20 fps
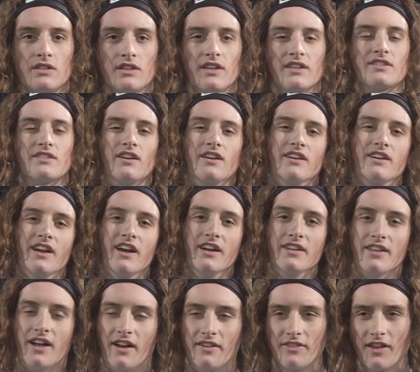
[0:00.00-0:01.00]
Yes,
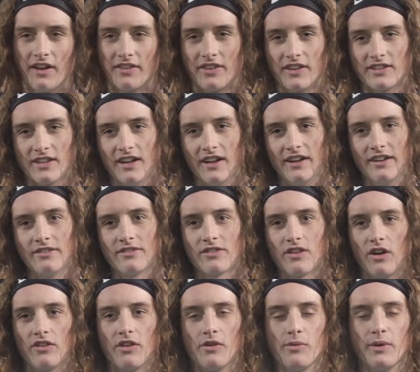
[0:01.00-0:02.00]
sir. Yeah. I think they
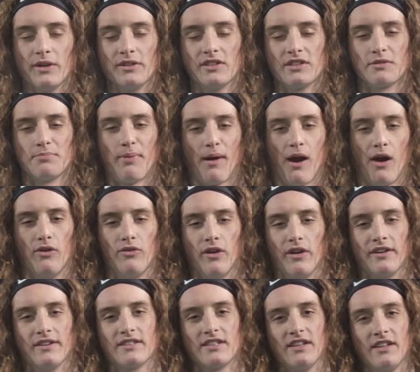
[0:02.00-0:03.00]
thought that we were just a power
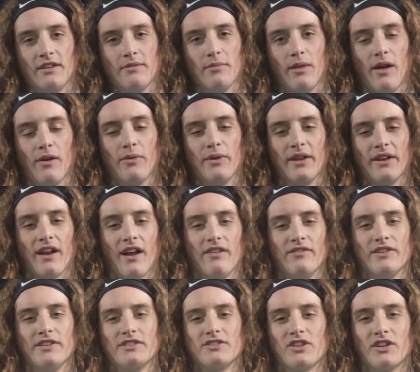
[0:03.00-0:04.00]
running team and that we didn't
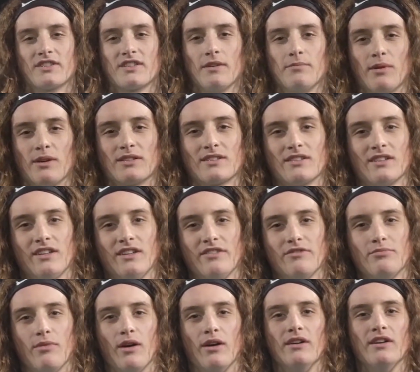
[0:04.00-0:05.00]
have any tricks up our sleeve,
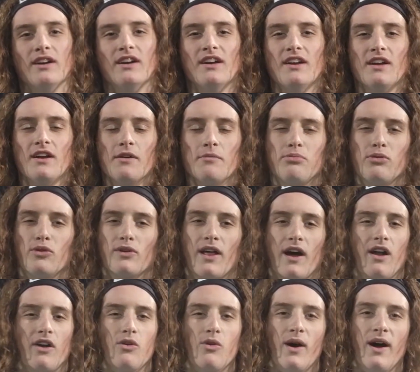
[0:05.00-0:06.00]
but pulled
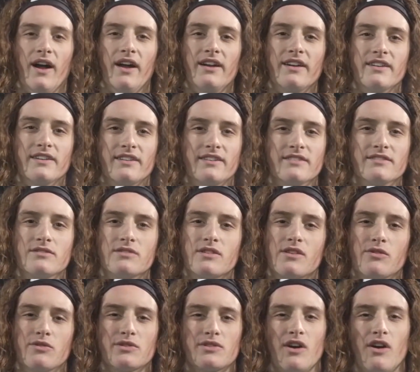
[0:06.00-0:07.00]
out away, and
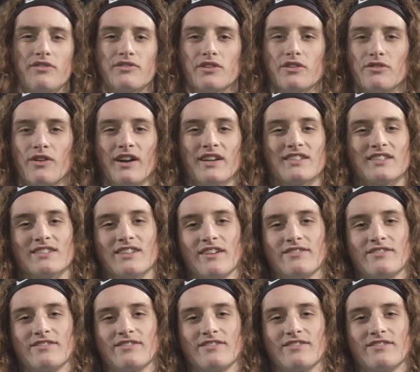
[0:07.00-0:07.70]
it was off to the races